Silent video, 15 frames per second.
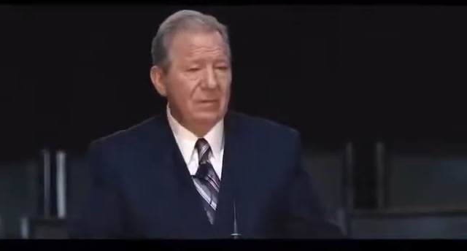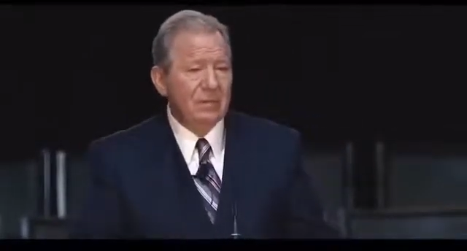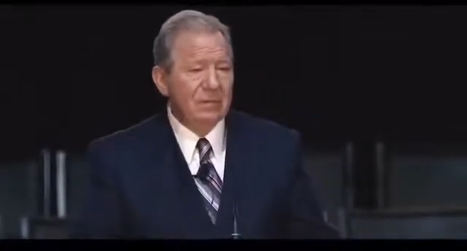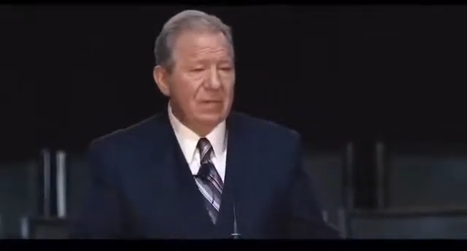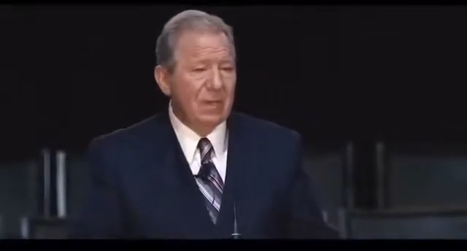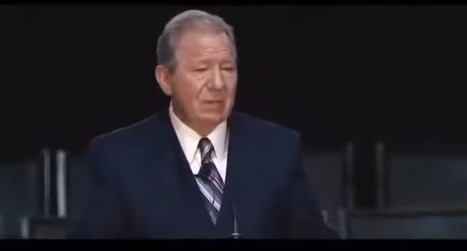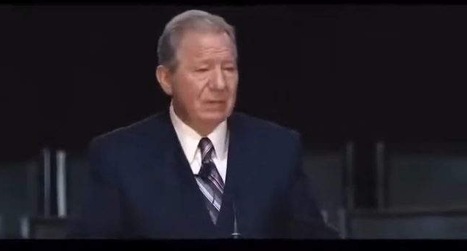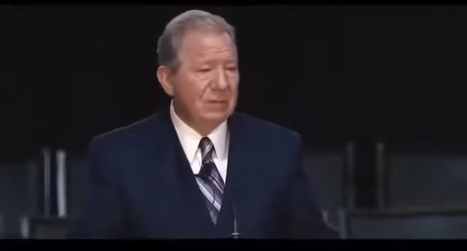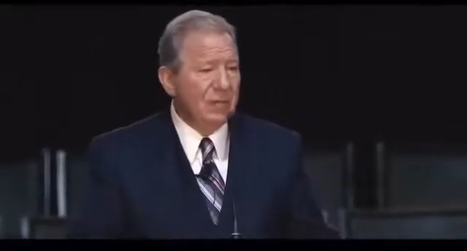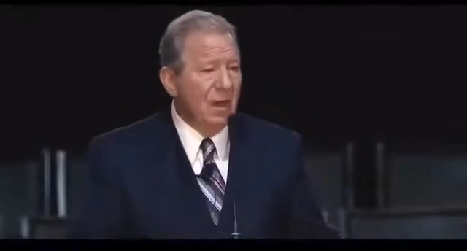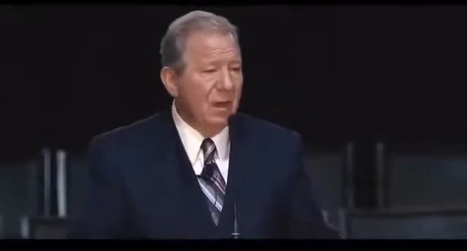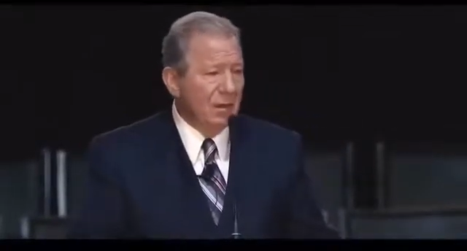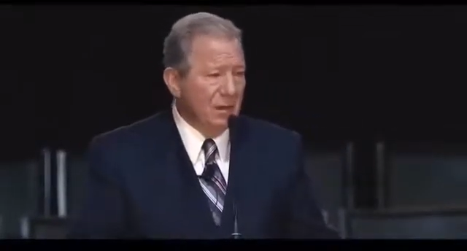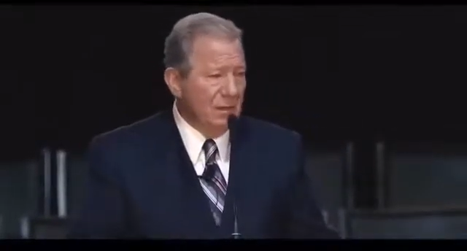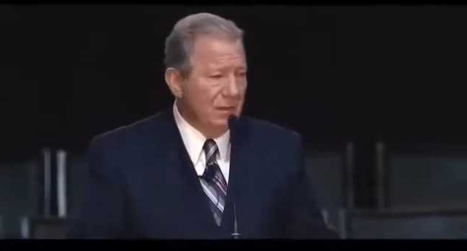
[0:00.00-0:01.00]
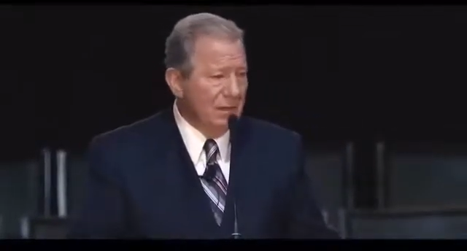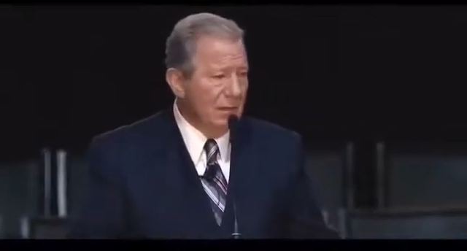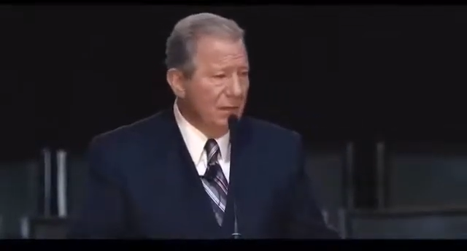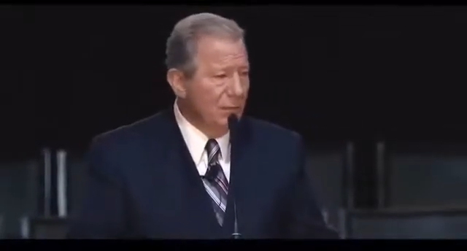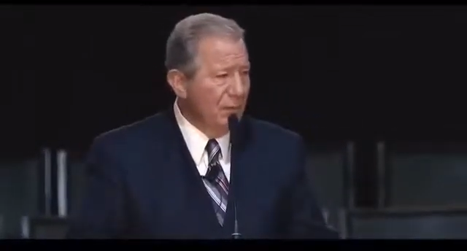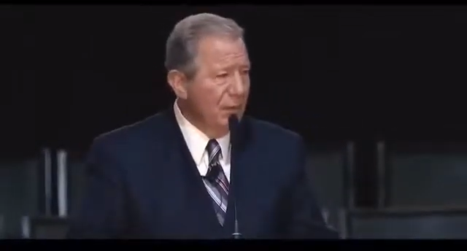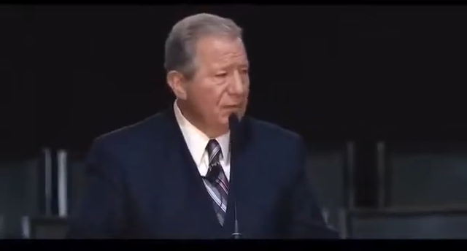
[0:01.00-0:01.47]
His name was Donald.
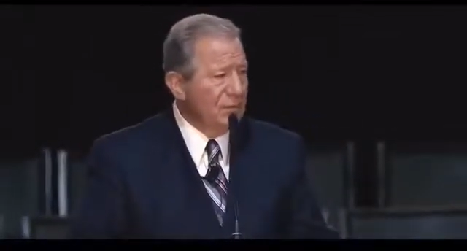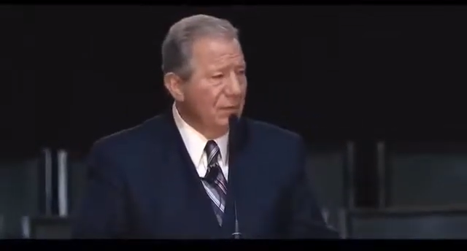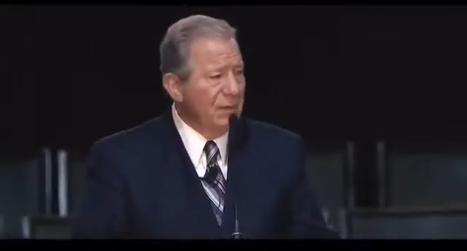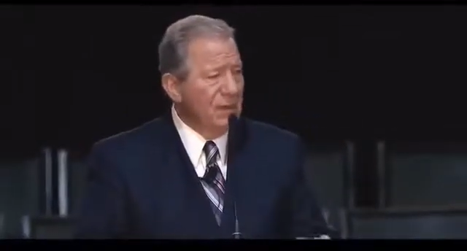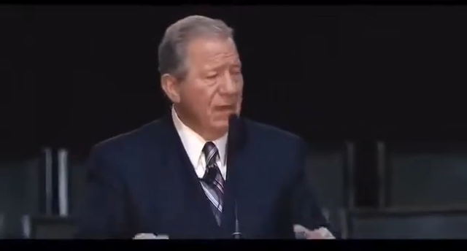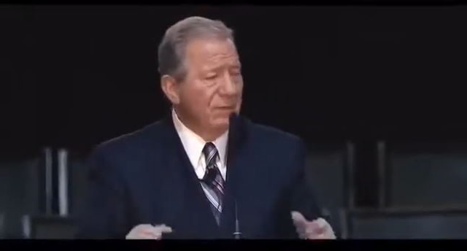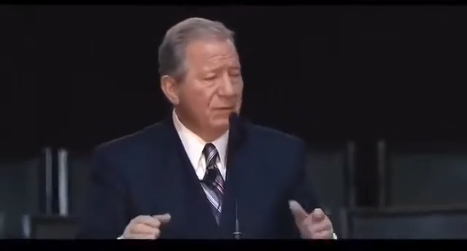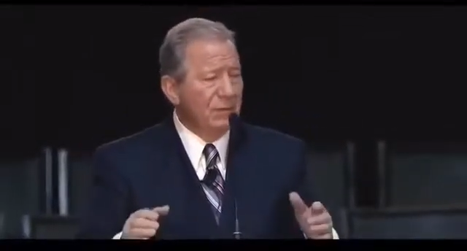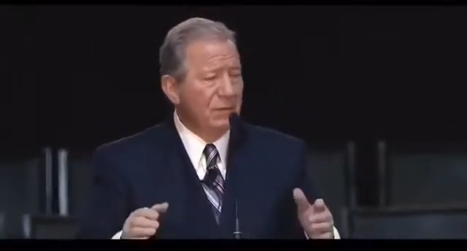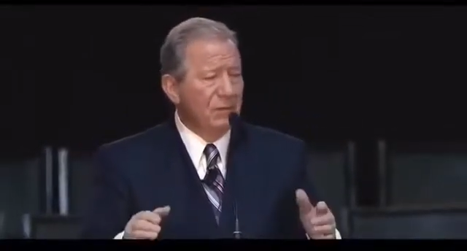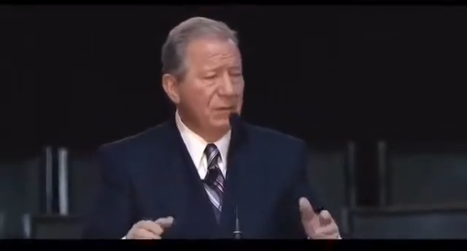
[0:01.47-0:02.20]
And the preacher became so